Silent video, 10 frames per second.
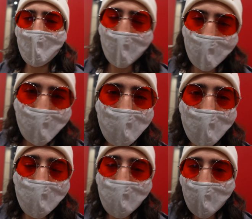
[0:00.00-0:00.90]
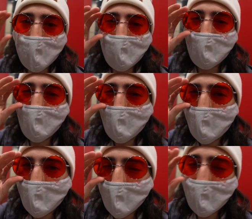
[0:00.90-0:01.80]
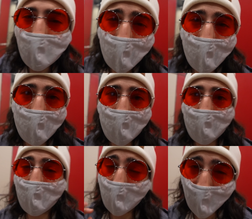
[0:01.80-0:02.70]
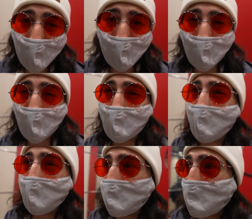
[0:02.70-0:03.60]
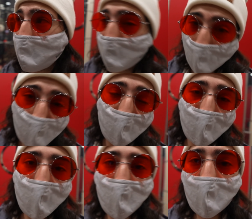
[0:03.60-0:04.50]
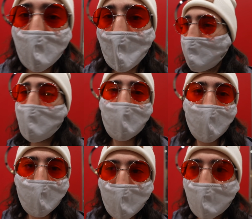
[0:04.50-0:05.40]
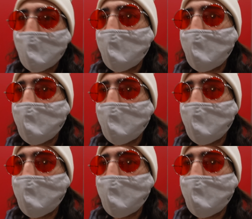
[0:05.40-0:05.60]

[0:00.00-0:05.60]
right, I'm gonna try and check out the pool. I read that it's a heated pool as well, so it might be open. Yeah, let's go see.